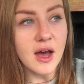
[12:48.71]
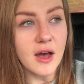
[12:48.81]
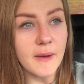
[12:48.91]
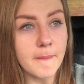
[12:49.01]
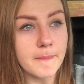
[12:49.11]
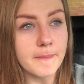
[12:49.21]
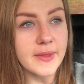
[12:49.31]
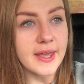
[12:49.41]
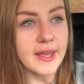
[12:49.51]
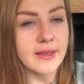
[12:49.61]

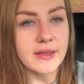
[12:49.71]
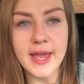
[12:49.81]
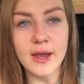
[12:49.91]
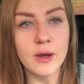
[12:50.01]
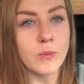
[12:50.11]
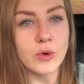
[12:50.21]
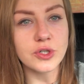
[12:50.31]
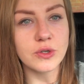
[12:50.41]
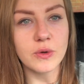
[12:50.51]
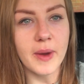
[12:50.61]
It can
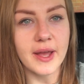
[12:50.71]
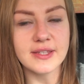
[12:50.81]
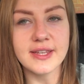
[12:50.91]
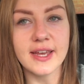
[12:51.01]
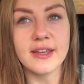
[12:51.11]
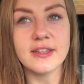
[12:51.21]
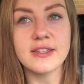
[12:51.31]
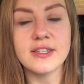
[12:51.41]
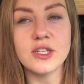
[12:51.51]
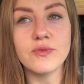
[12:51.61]
wash you away in seconds.